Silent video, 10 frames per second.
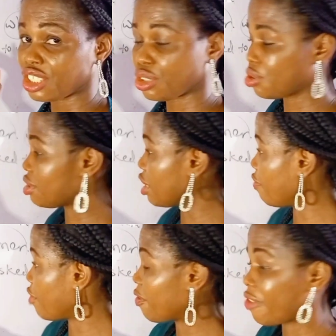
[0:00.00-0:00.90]
let's choose
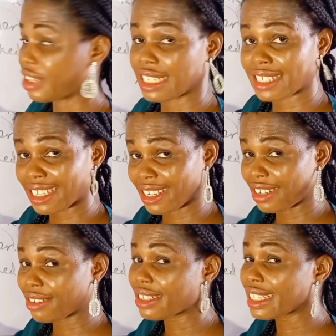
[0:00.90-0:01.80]
a verb for the
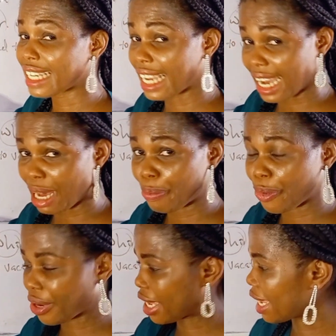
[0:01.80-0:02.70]
second
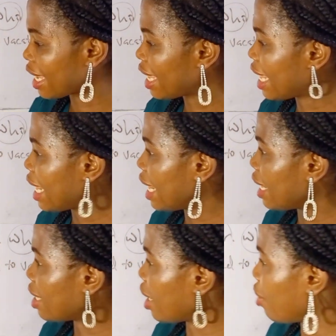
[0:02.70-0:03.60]
gap, okay?
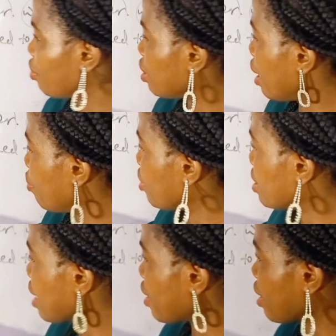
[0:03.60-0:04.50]
Now, um,
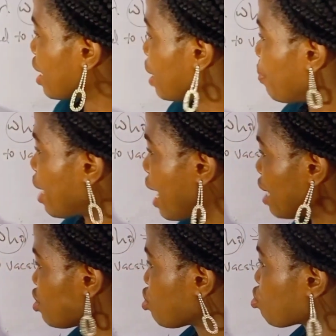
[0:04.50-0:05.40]
the second gap
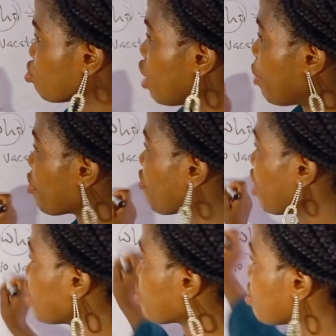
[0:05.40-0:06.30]
has to uh, refer